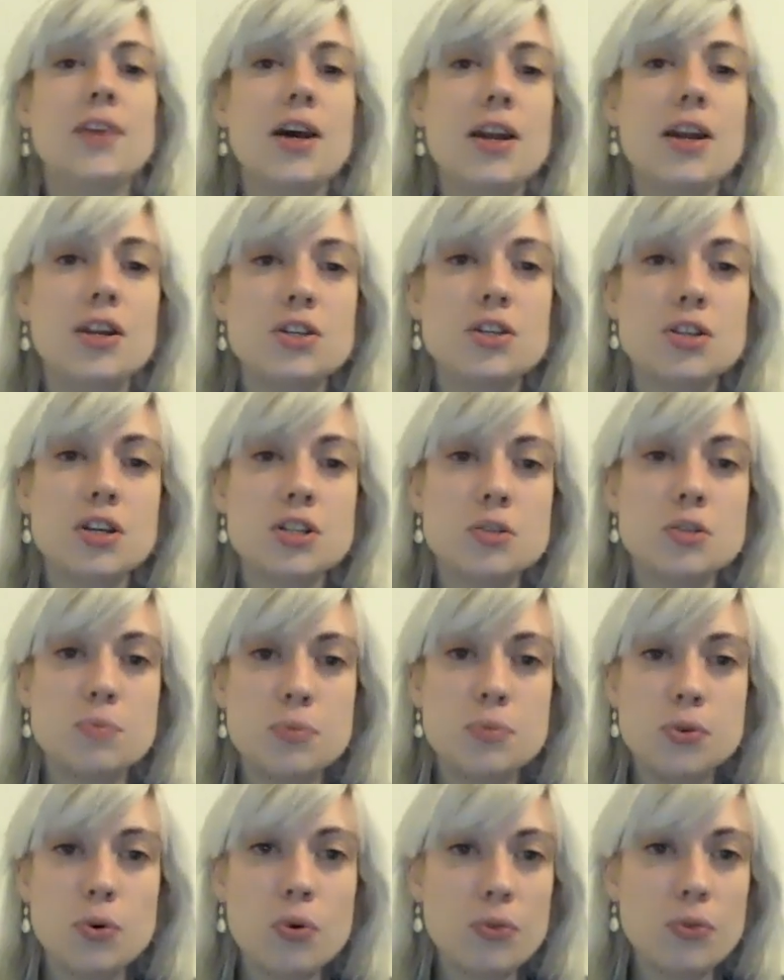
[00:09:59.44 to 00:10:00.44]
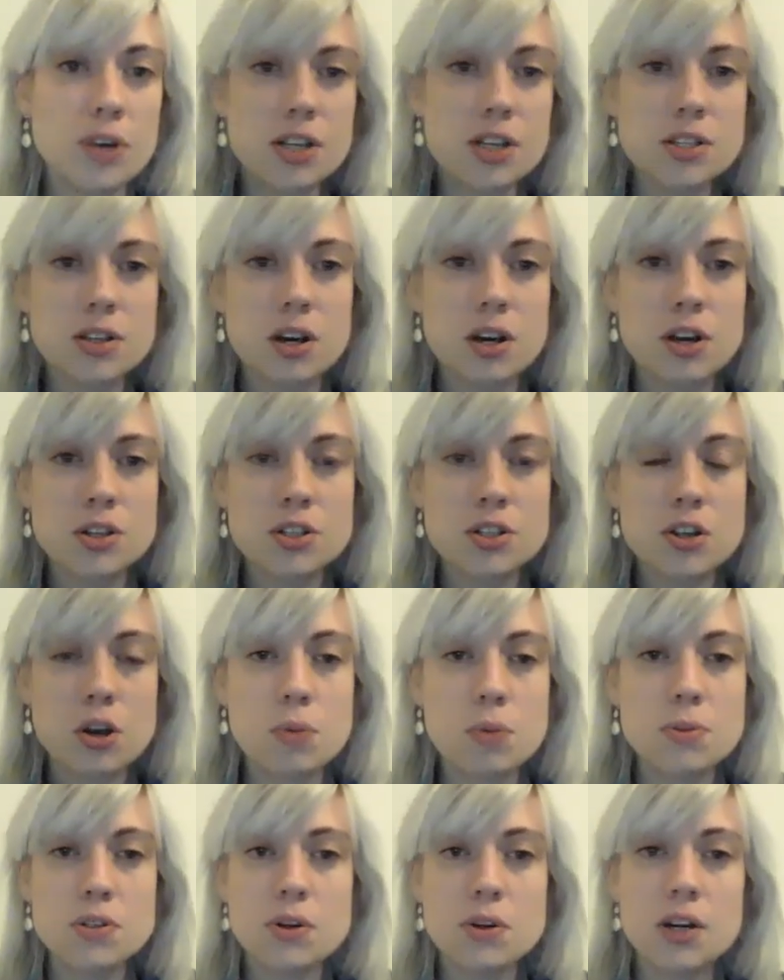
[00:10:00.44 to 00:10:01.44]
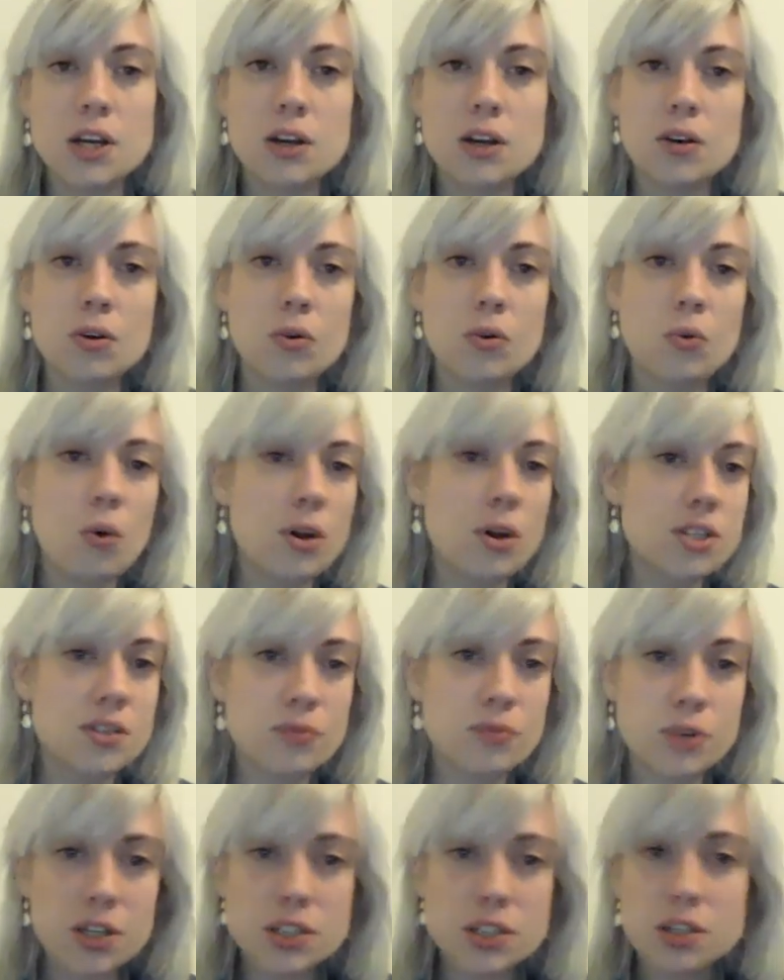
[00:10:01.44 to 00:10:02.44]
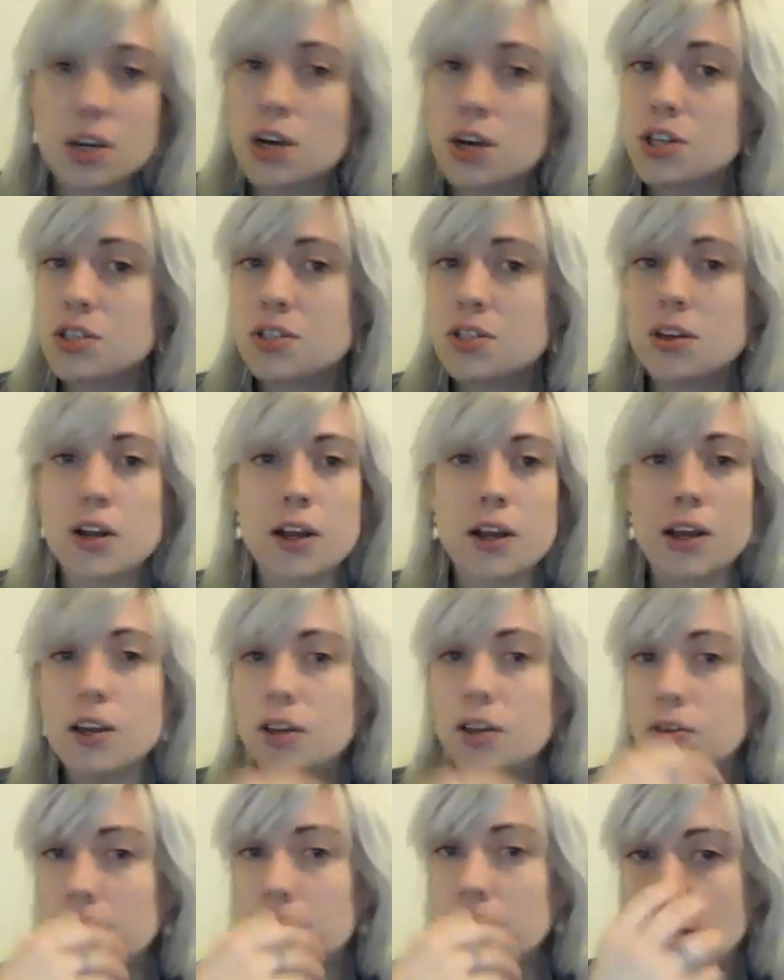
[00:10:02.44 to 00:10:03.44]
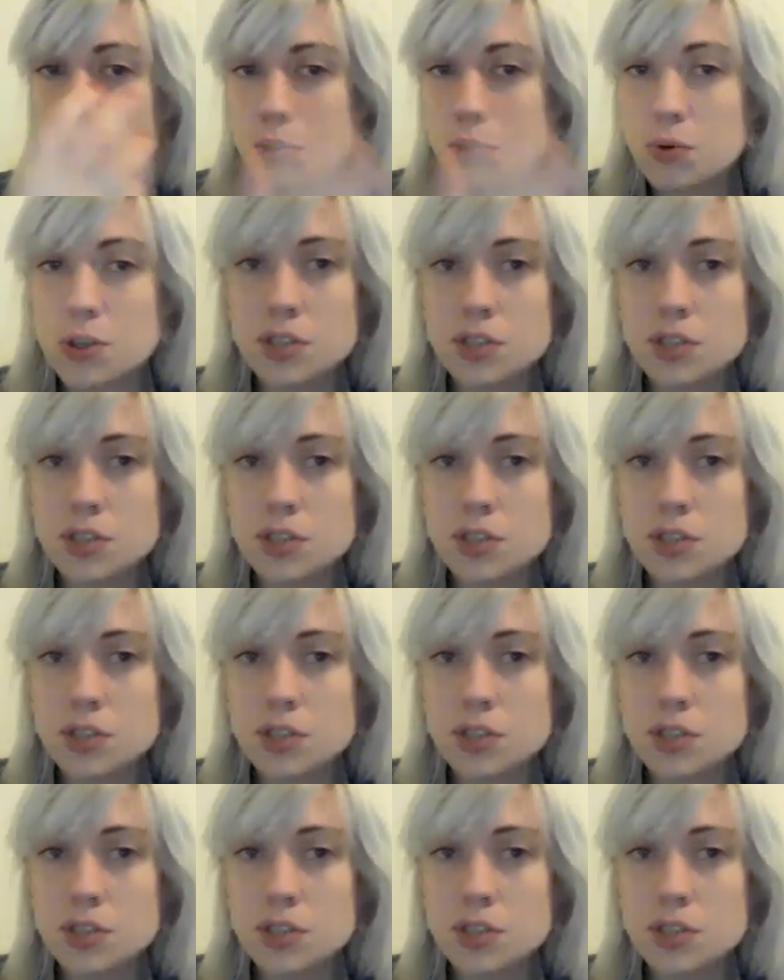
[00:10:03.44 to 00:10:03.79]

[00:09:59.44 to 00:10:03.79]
and it's just pure research. So you'd be doing qualitative research like user